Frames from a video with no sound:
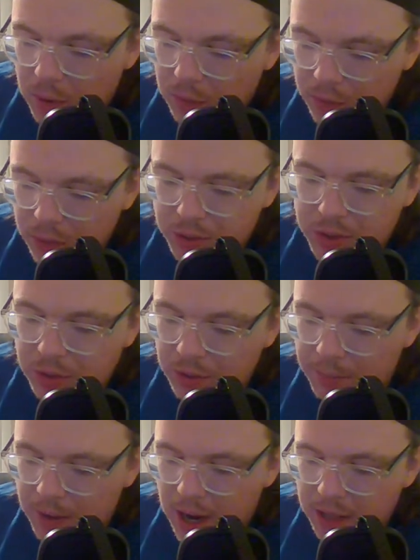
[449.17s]
Ruda's still in
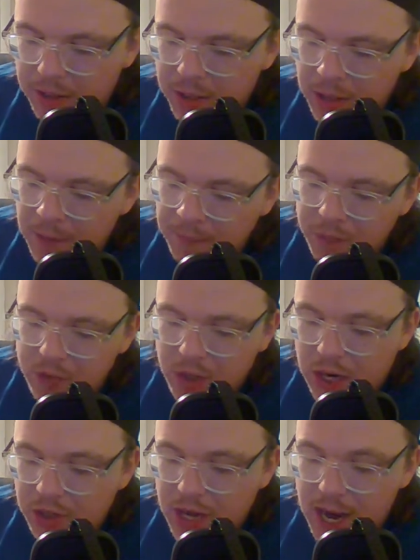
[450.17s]
the box.
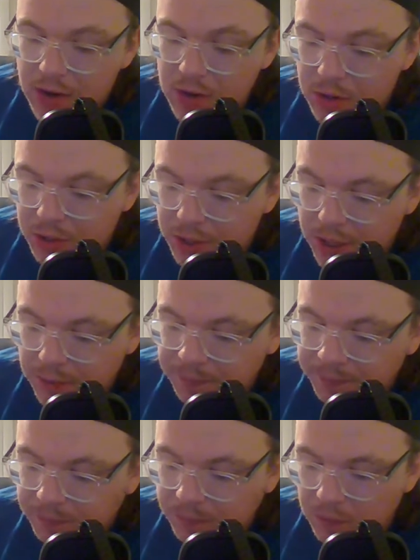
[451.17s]
Josh
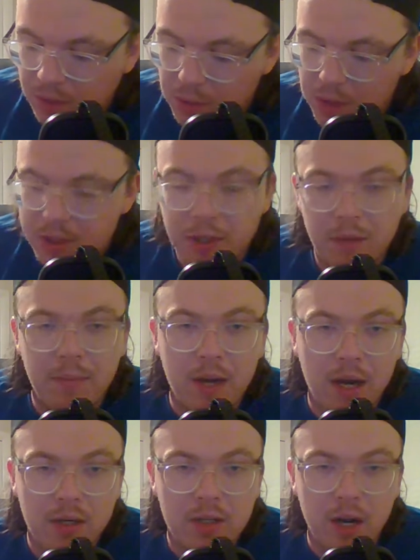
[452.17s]
Anderson went to the
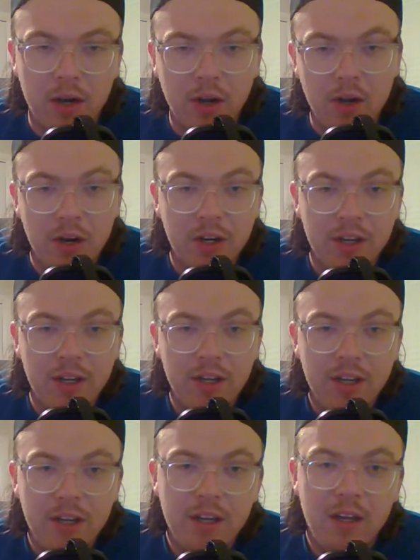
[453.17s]
box on a hook
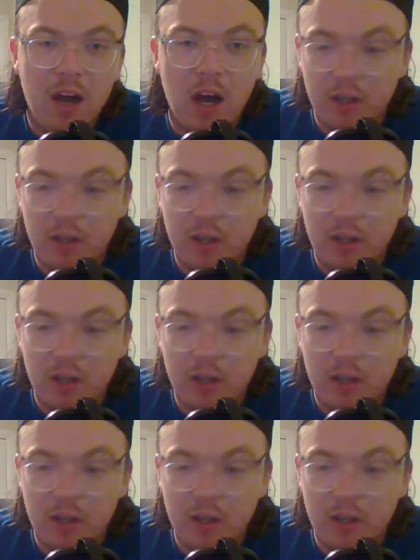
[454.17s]
on